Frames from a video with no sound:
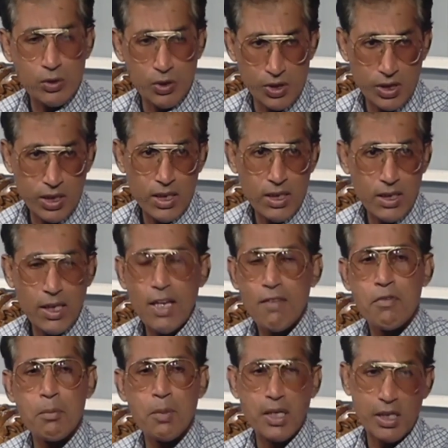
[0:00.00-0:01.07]
Zojila. Mm-hmm.
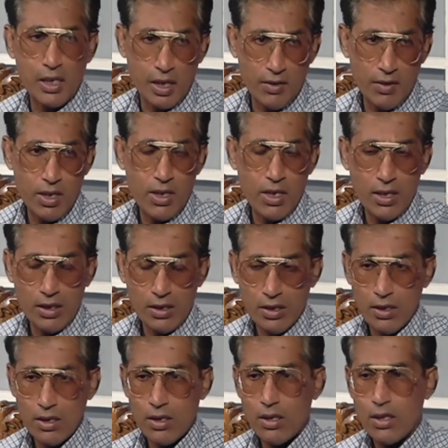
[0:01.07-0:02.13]
Everybody can read it.
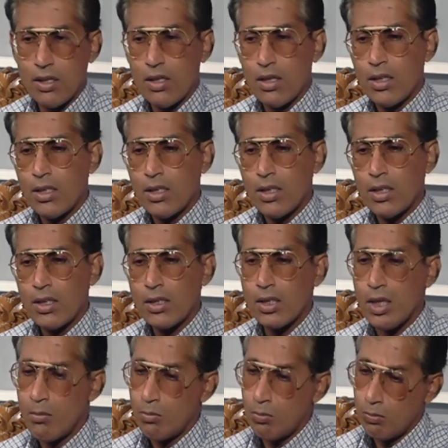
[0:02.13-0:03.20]
Mm-hmm.
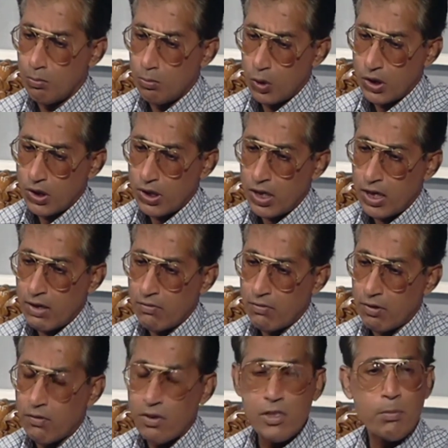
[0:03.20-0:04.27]
Some books are
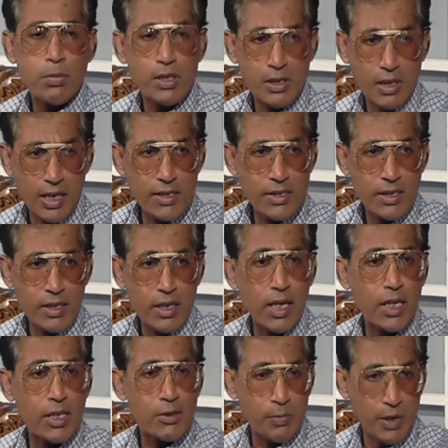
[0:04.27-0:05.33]
for very specialized,
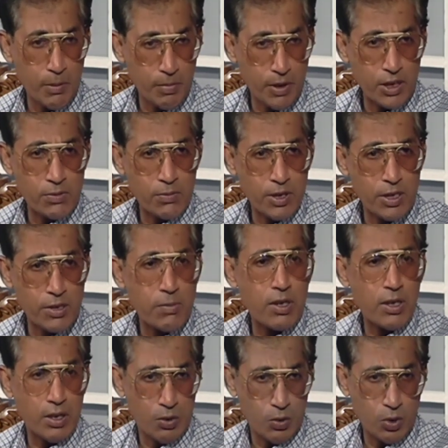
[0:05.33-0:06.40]
like spare parts
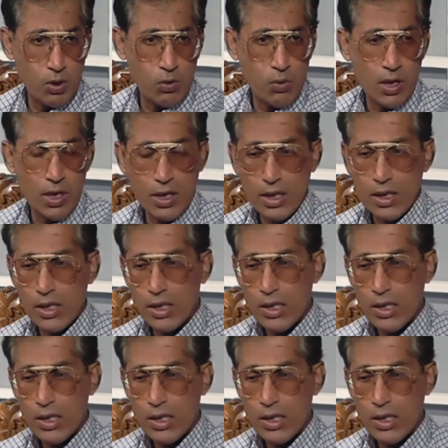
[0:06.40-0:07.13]
management and total quality.